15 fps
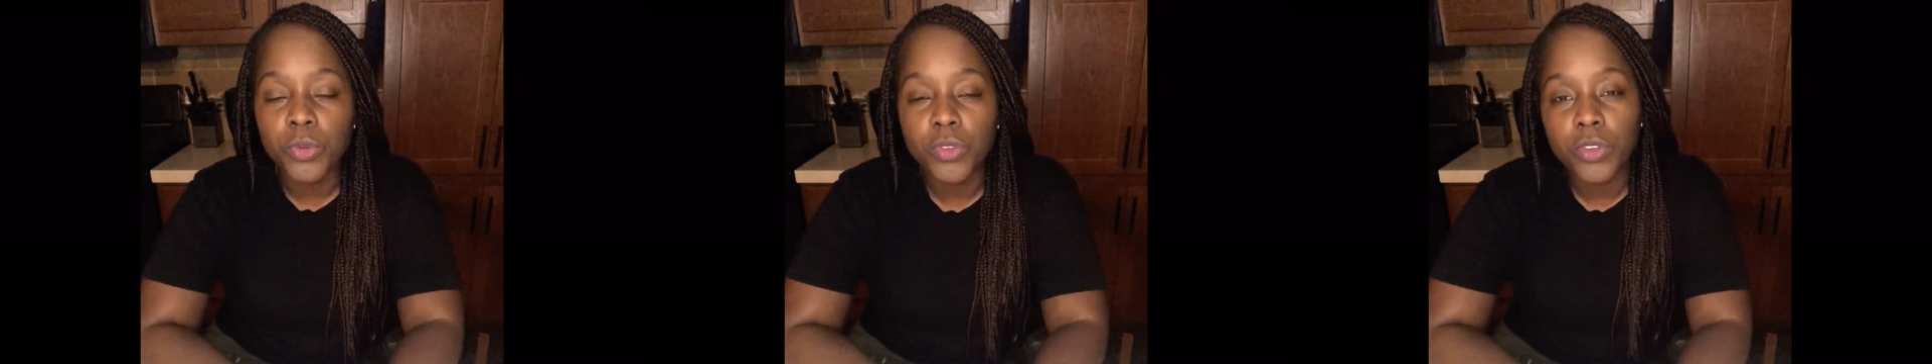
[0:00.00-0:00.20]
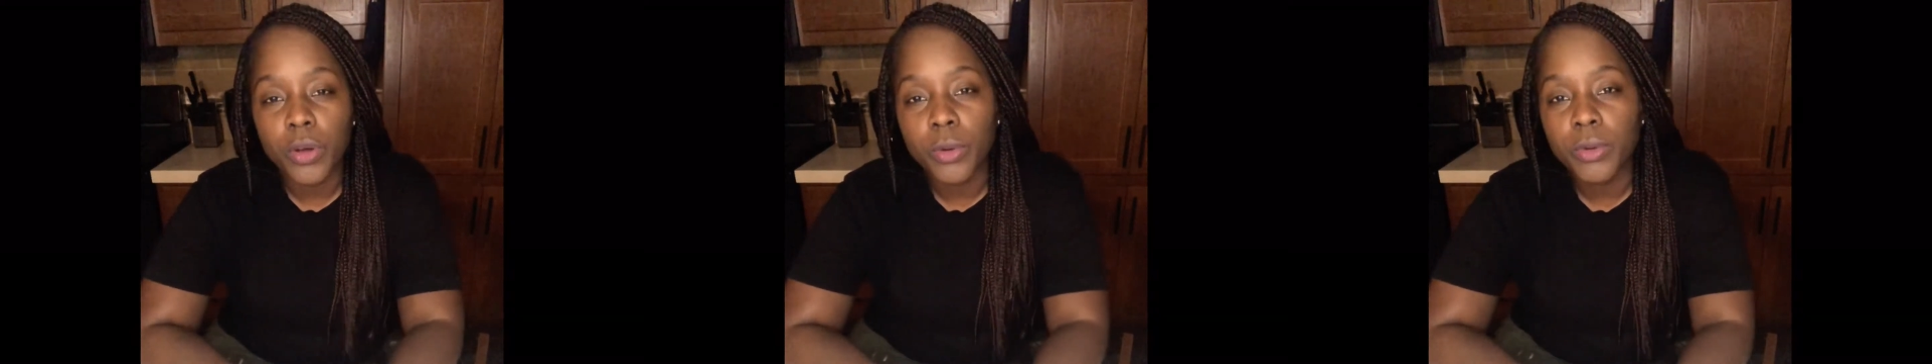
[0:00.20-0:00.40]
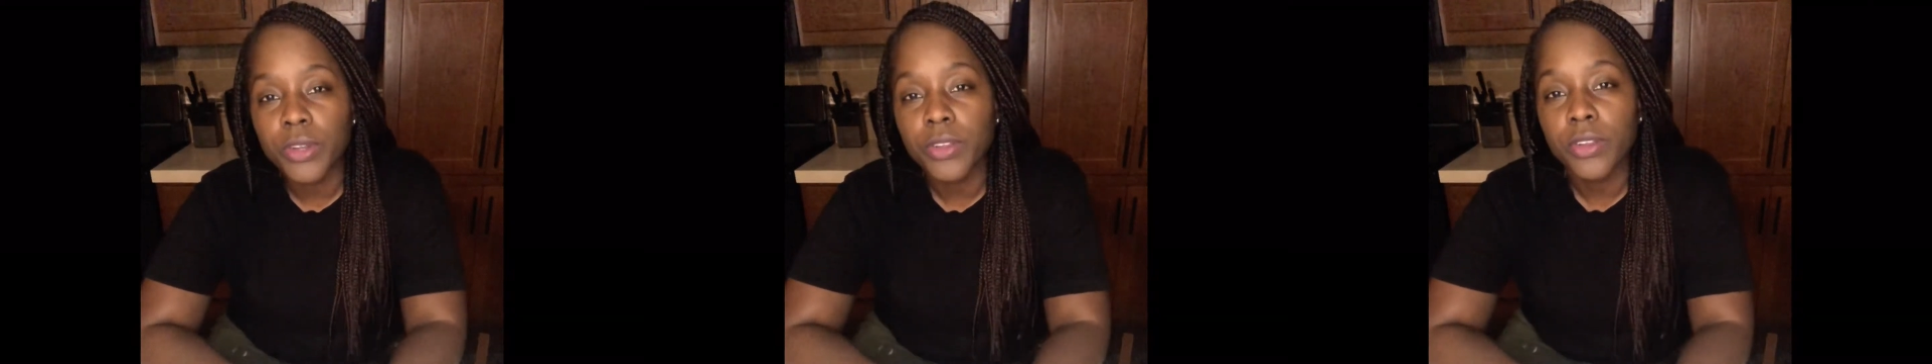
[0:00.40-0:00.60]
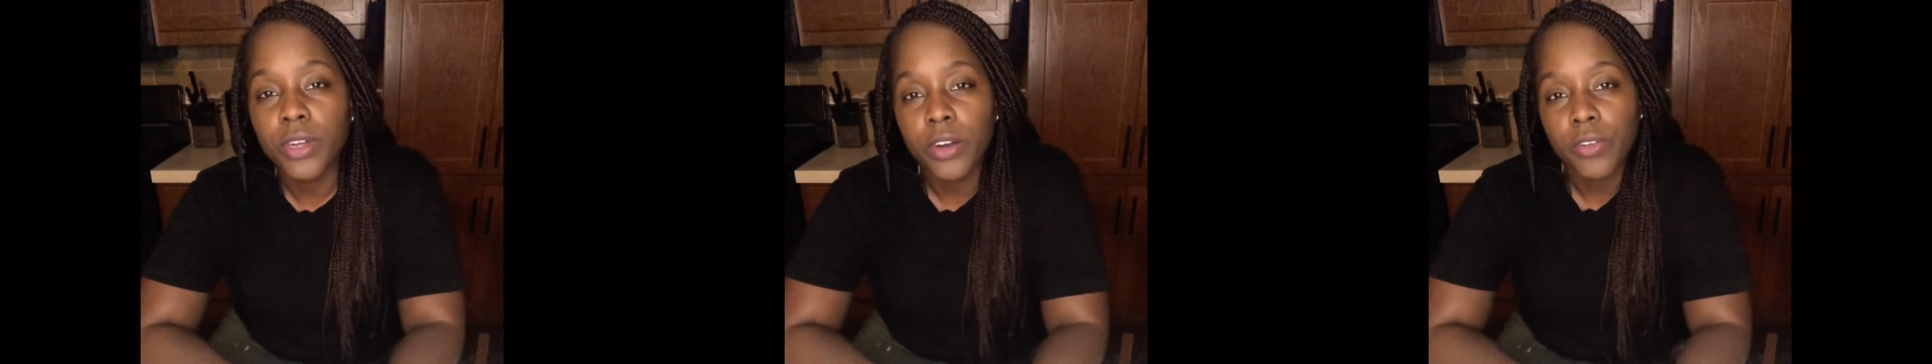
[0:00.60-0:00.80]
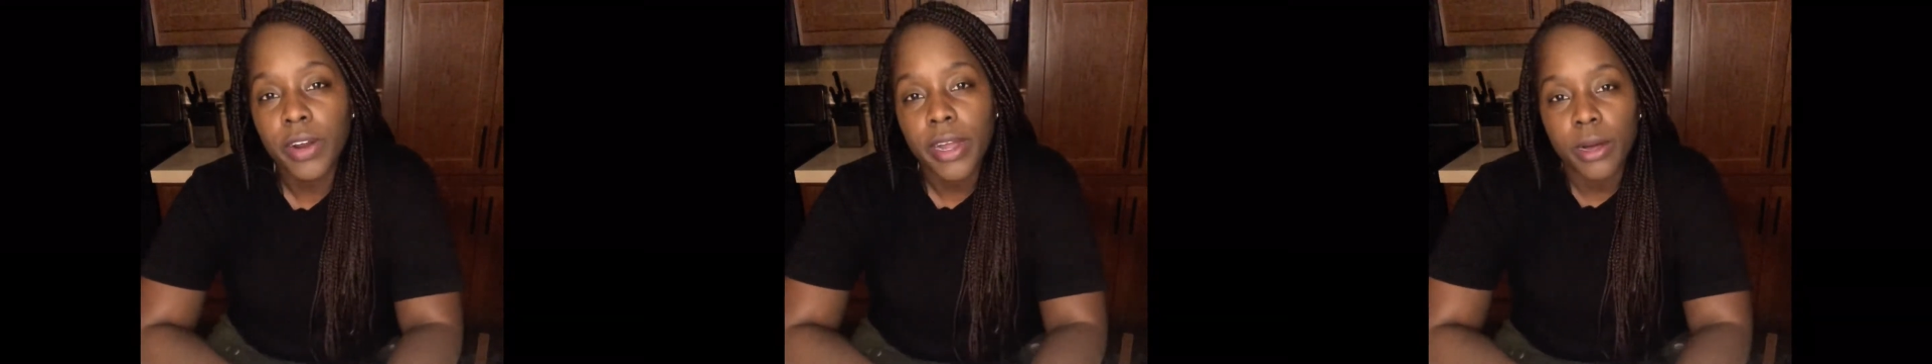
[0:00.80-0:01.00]
So just look
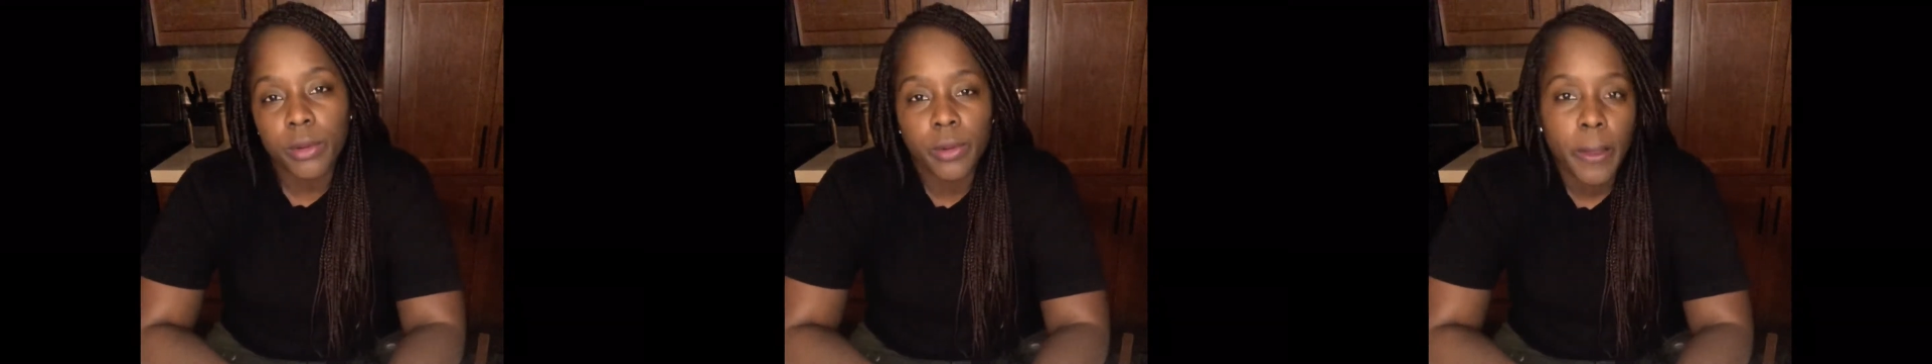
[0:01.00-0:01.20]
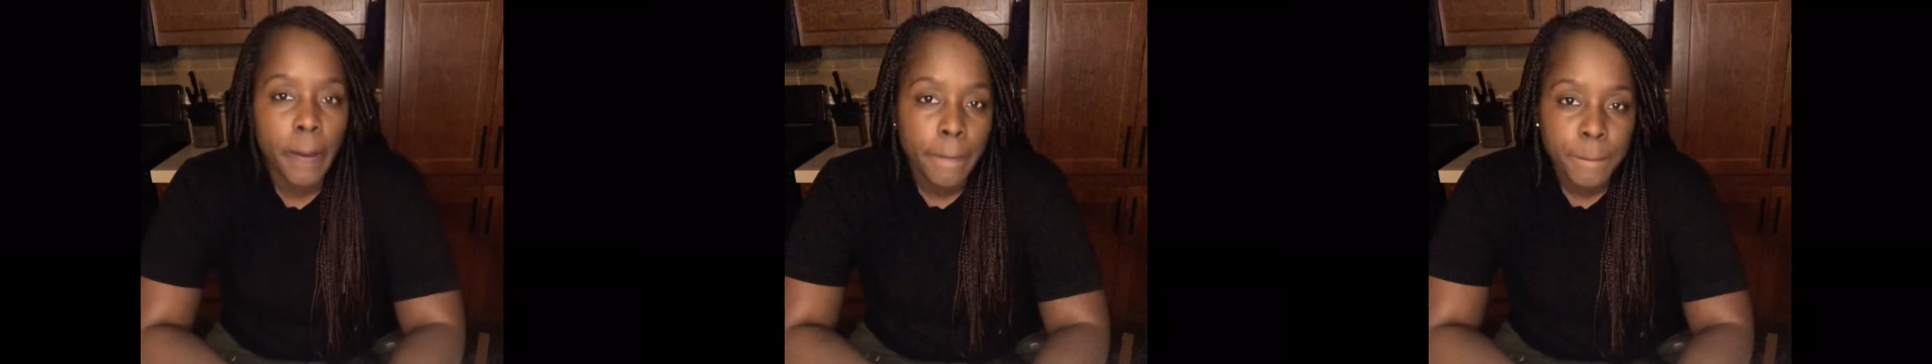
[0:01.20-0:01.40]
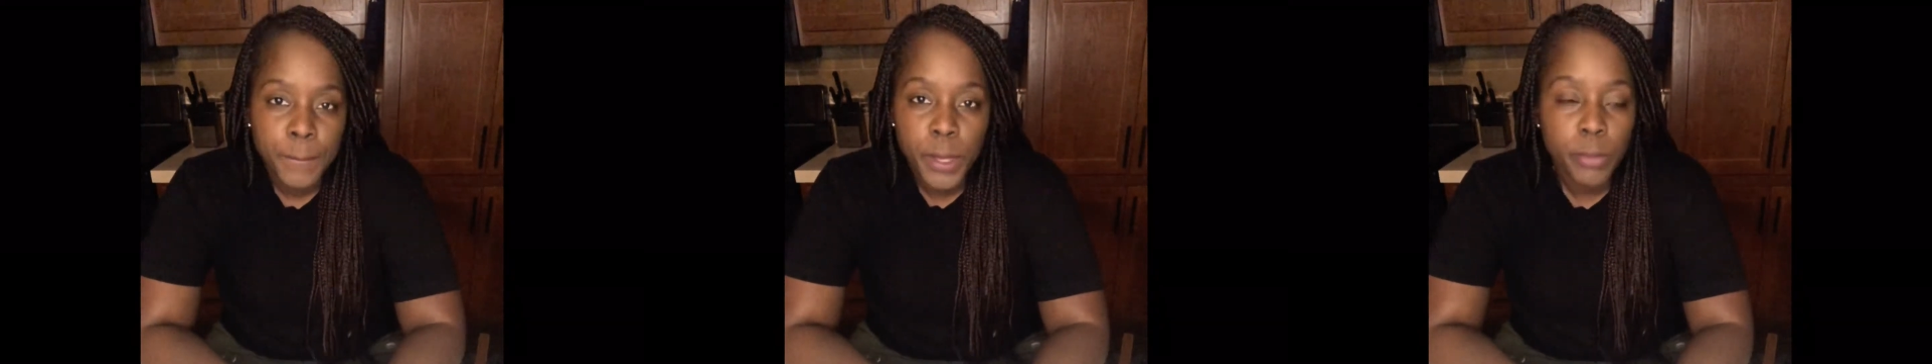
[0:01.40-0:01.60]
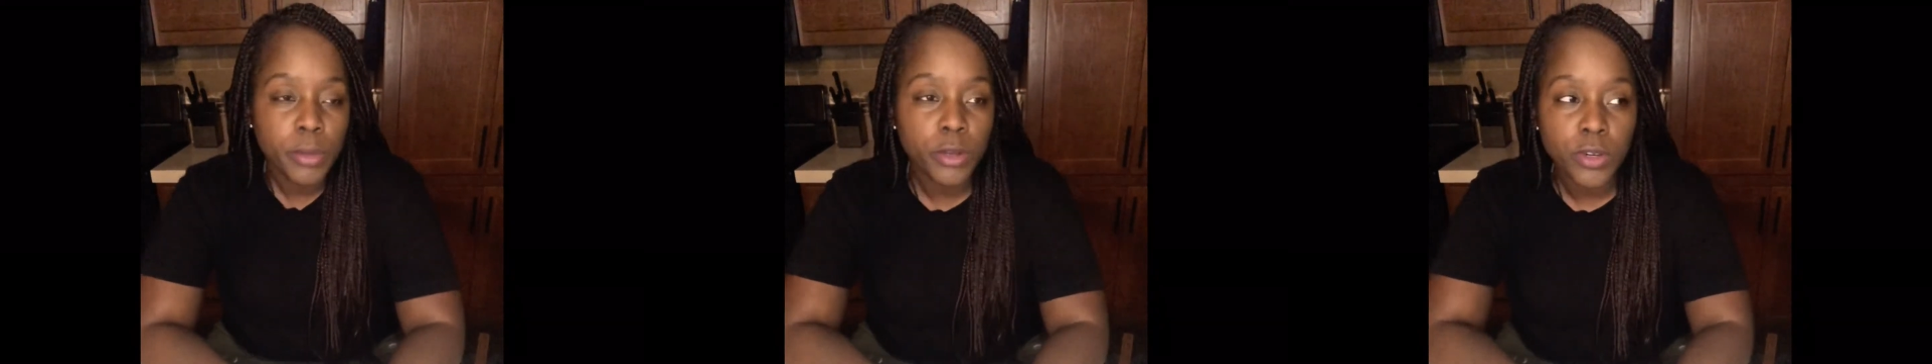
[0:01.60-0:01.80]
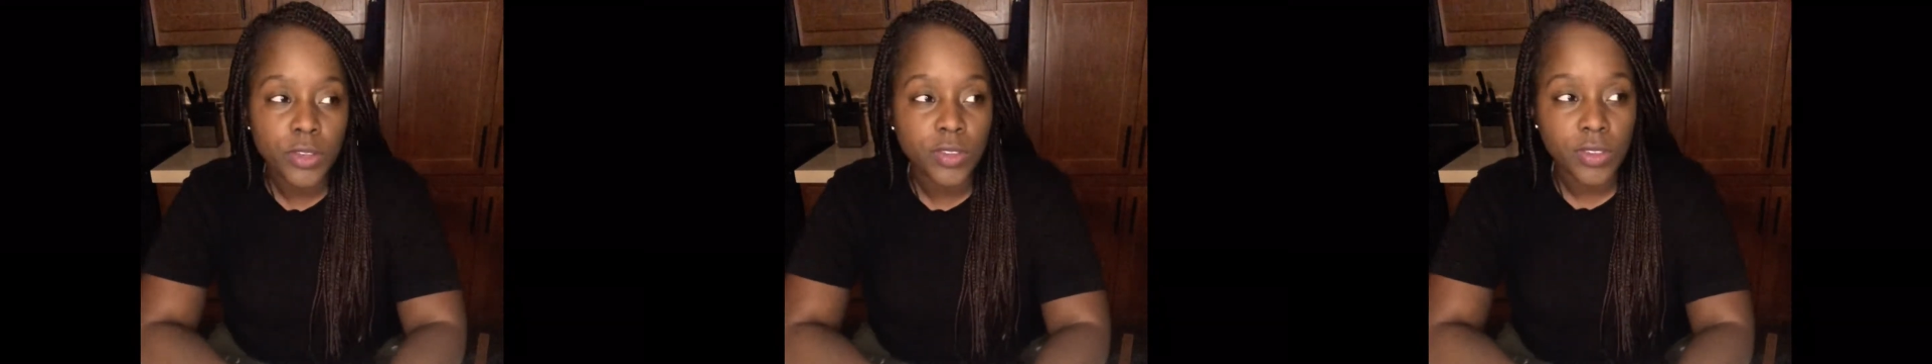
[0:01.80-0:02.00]
around. Maybe
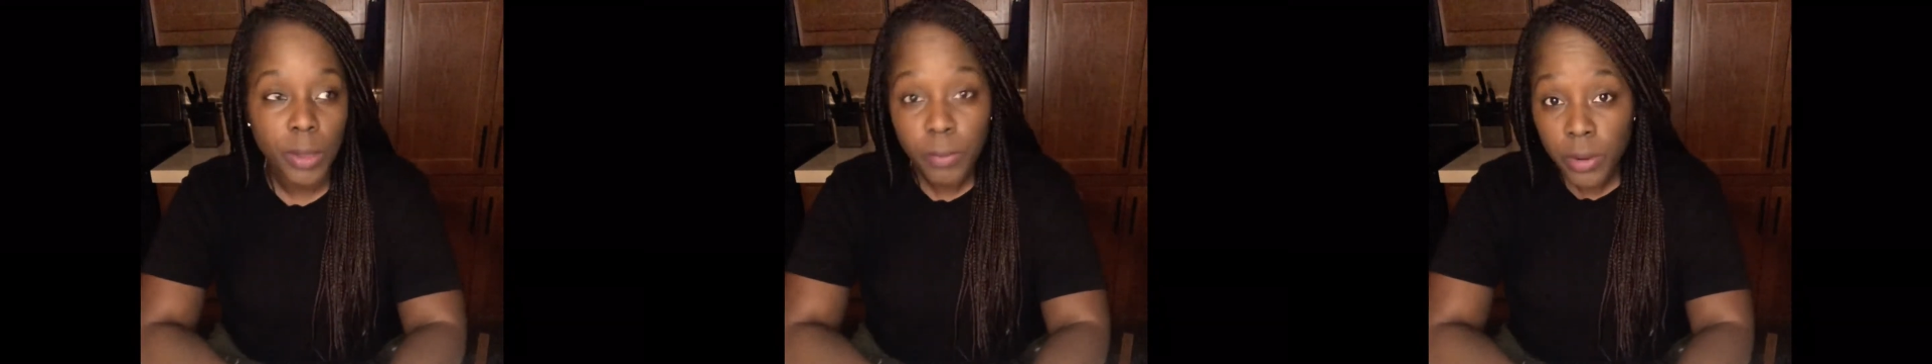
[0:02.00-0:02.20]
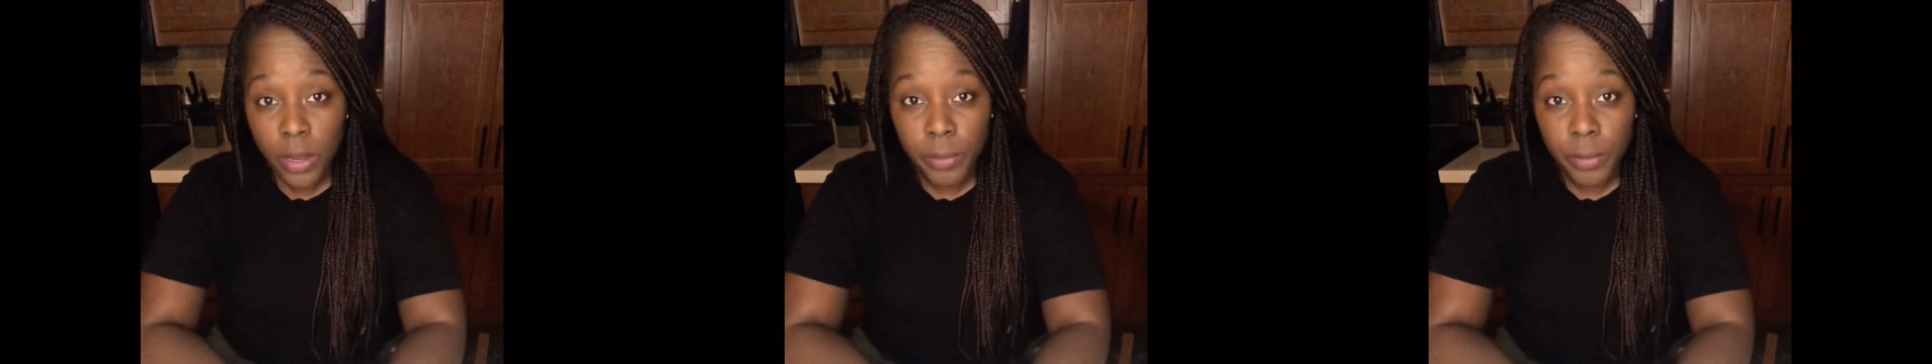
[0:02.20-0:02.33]
you'll just stumble